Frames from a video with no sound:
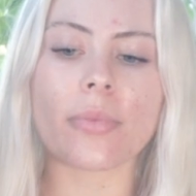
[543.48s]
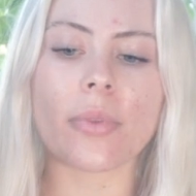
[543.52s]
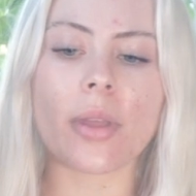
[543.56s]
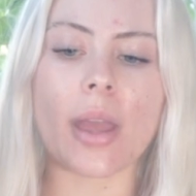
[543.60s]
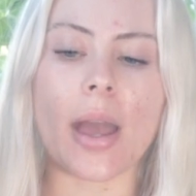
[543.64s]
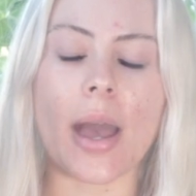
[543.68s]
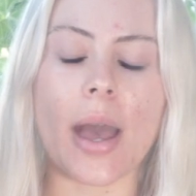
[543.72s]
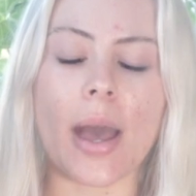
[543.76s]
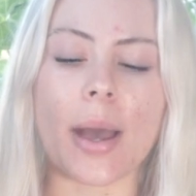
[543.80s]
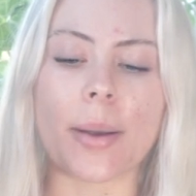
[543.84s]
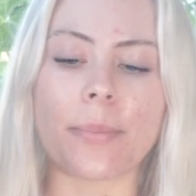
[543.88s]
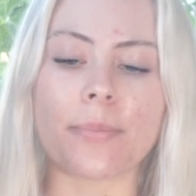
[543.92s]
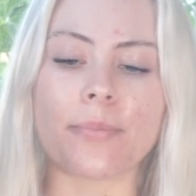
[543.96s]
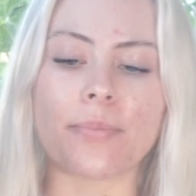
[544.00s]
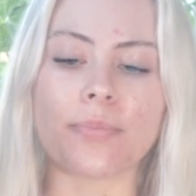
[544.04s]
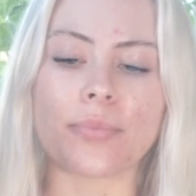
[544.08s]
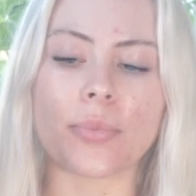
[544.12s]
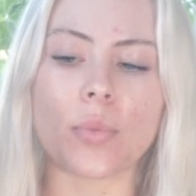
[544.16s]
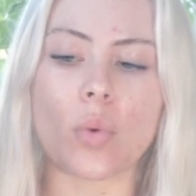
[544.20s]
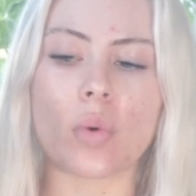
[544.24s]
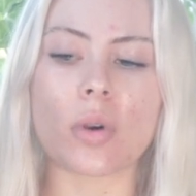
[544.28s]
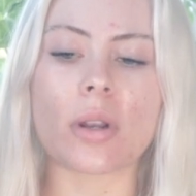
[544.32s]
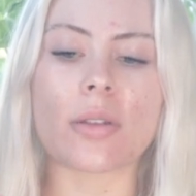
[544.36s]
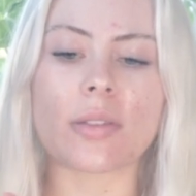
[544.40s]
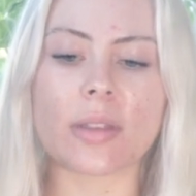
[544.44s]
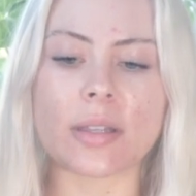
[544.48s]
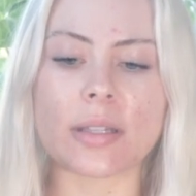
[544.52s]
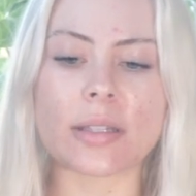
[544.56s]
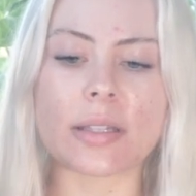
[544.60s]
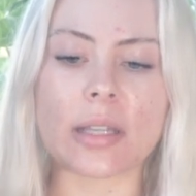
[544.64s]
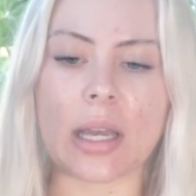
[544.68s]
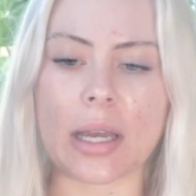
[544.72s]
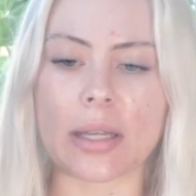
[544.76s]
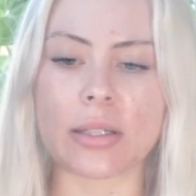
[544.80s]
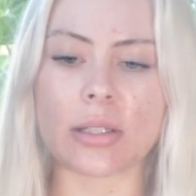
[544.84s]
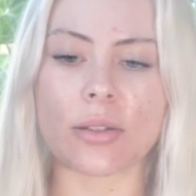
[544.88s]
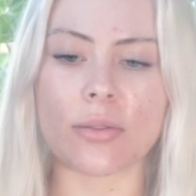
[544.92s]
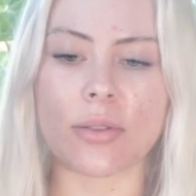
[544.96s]
all of these
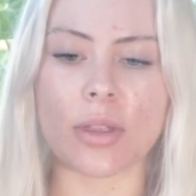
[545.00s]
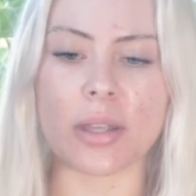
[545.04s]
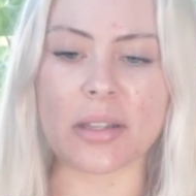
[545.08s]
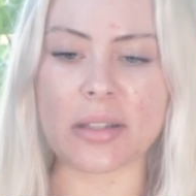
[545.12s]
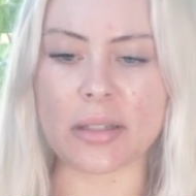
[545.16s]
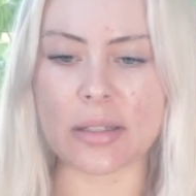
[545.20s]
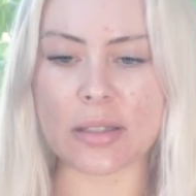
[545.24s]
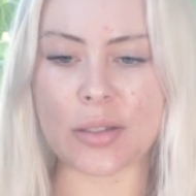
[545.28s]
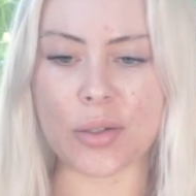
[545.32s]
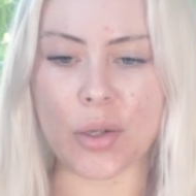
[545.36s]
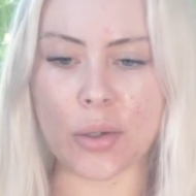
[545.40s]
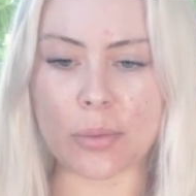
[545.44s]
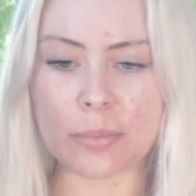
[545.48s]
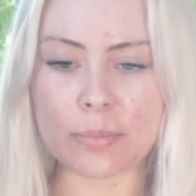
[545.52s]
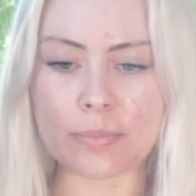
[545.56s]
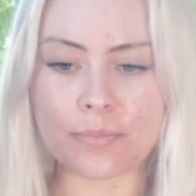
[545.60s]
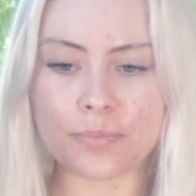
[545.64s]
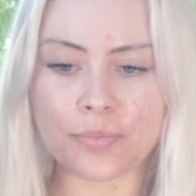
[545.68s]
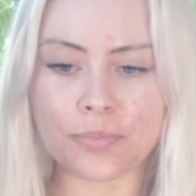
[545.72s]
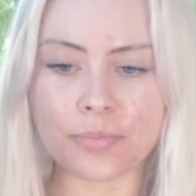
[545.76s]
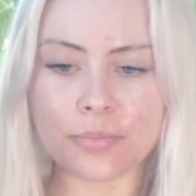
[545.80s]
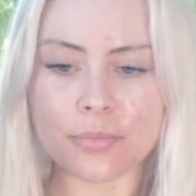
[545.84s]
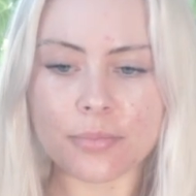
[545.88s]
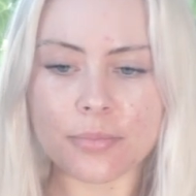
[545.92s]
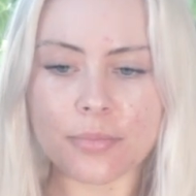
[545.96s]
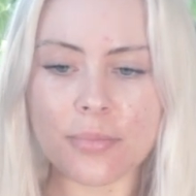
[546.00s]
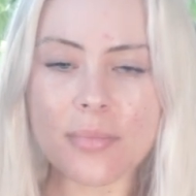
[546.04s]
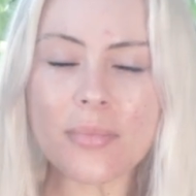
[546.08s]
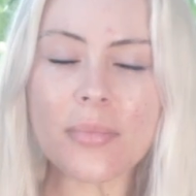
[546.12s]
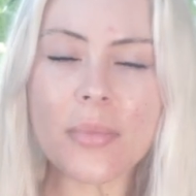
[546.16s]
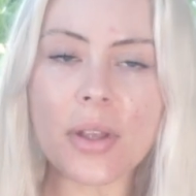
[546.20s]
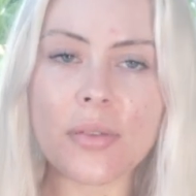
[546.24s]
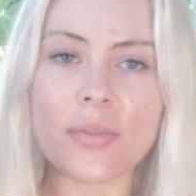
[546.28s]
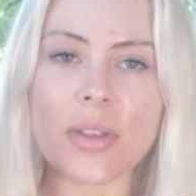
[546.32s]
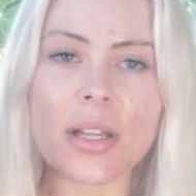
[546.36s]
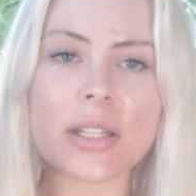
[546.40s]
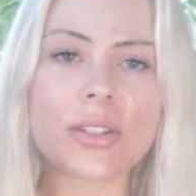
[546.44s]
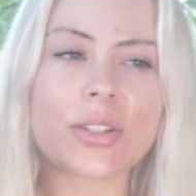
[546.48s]
kinds of things. So
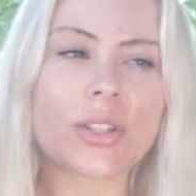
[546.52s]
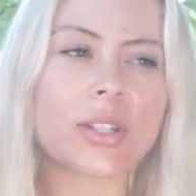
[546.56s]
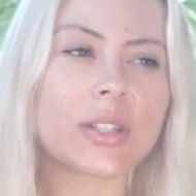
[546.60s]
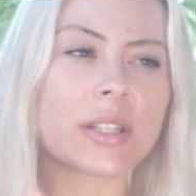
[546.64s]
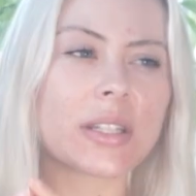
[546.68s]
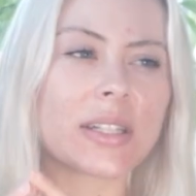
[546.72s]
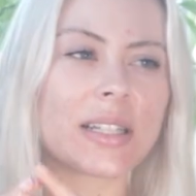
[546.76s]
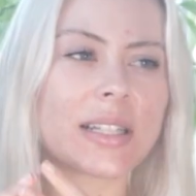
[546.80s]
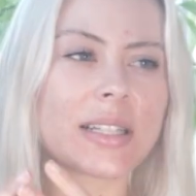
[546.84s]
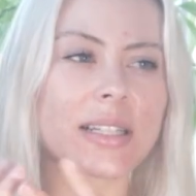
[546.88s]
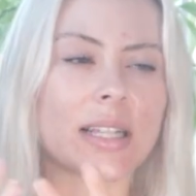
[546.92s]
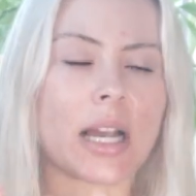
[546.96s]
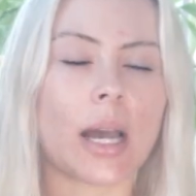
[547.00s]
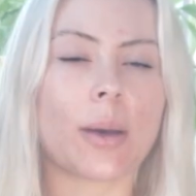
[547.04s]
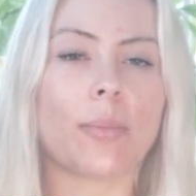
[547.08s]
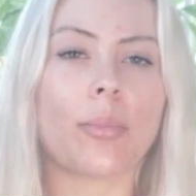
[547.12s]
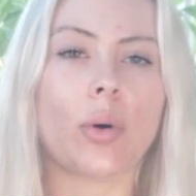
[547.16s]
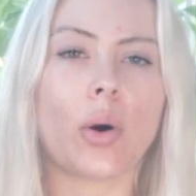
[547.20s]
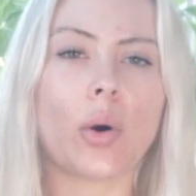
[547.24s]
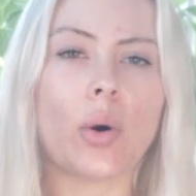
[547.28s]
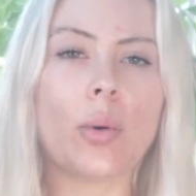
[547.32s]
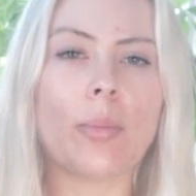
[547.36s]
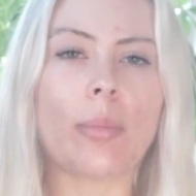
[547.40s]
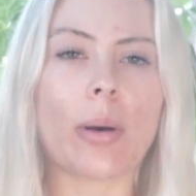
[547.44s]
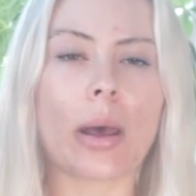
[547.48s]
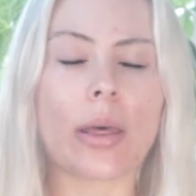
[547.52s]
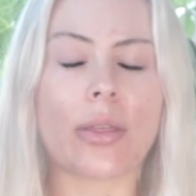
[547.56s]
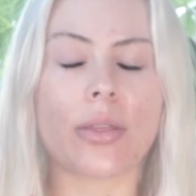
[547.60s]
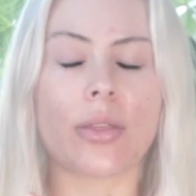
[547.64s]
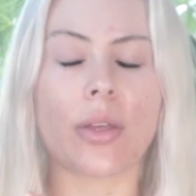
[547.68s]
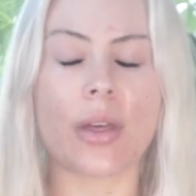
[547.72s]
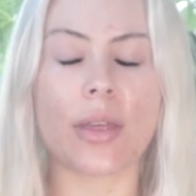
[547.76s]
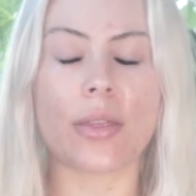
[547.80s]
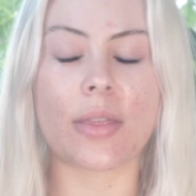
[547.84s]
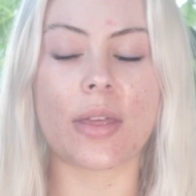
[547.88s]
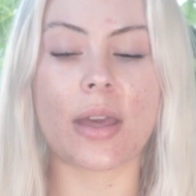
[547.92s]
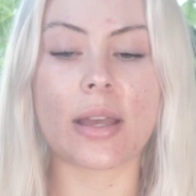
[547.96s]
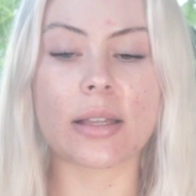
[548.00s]
that's just an example, but
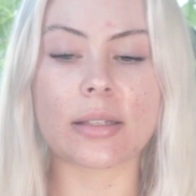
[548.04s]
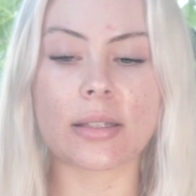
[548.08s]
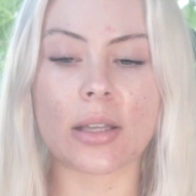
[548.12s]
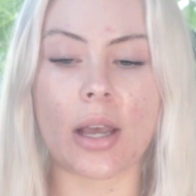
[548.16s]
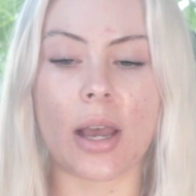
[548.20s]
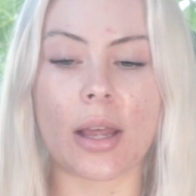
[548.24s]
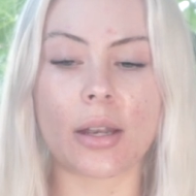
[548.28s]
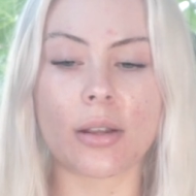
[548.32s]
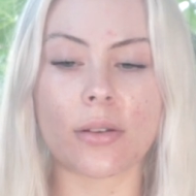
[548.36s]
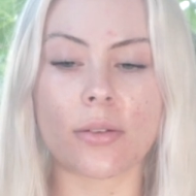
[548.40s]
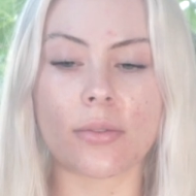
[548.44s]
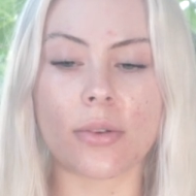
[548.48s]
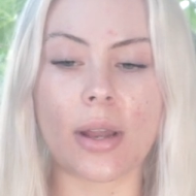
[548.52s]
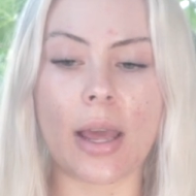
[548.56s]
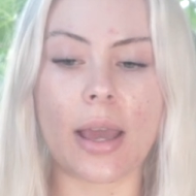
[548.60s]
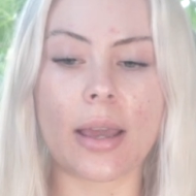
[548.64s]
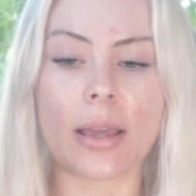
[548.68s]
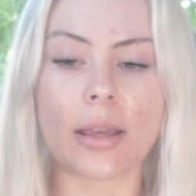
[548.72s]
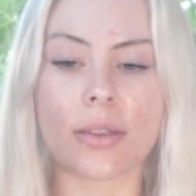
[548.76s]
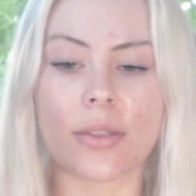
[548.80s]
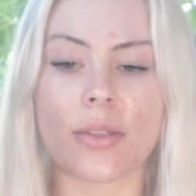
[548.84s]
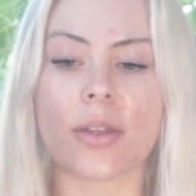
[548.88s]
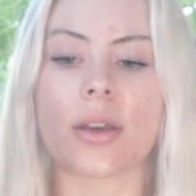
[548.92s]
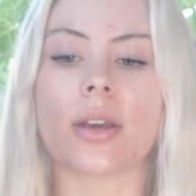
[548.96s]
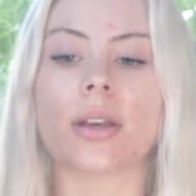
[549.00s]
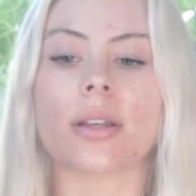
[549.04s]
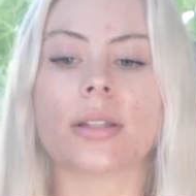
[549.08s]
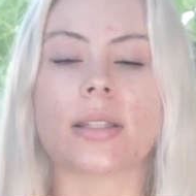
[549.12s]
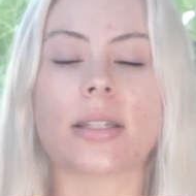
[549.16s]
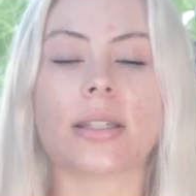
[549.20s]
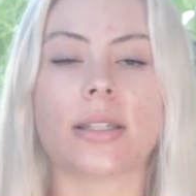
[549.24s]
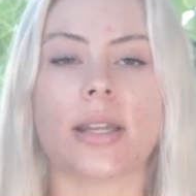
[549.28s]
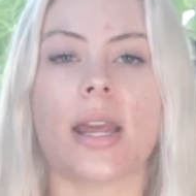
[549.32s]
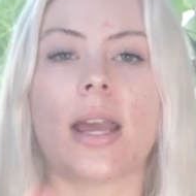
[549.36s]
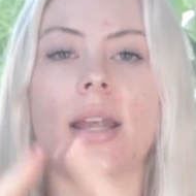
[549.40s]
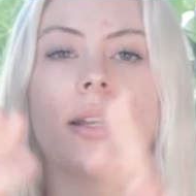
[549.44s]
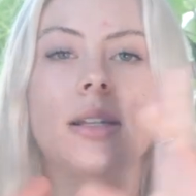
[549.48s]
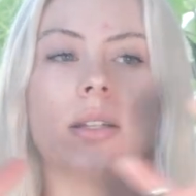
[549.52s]
that's kind of like the
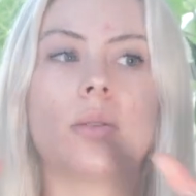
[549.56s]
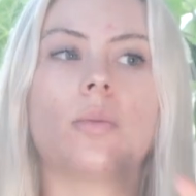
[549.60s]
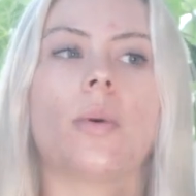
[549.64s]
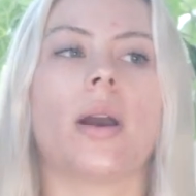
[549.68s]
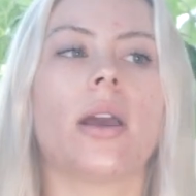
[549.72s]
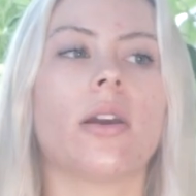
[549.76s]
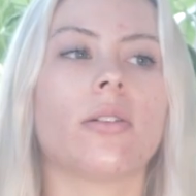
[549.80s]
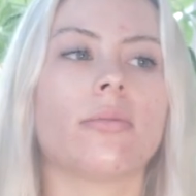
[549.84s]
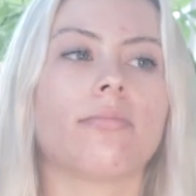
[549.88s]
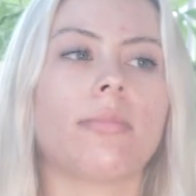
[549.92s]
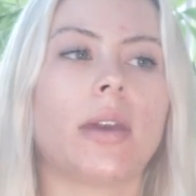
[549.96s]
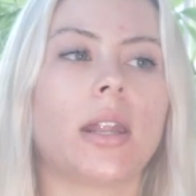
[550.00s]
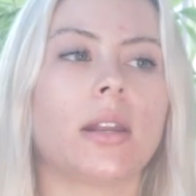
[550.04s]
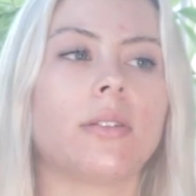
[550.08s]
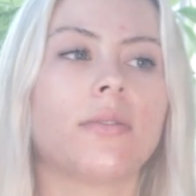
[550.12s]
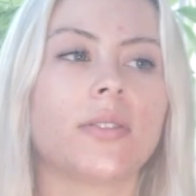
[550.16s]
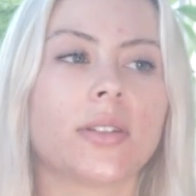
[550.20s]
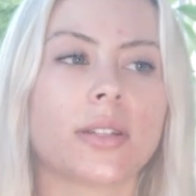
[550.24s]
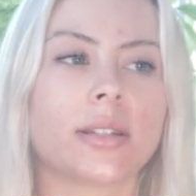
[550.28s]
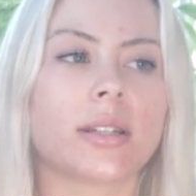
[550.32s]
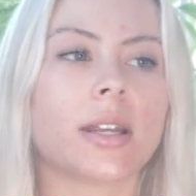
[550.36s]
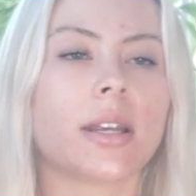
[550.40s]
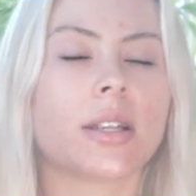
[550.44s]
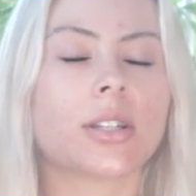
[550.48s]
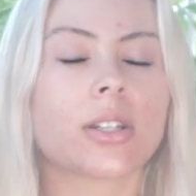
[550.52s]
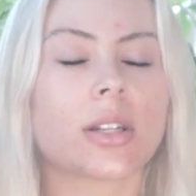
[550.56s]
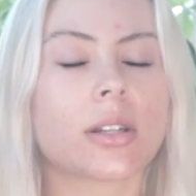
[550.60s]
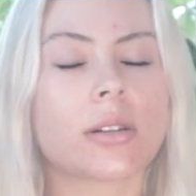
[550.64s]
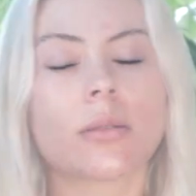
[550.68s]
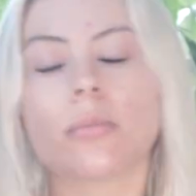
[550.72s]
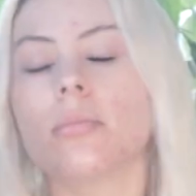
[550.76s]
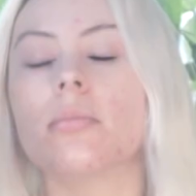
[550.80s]
standard way of manifestation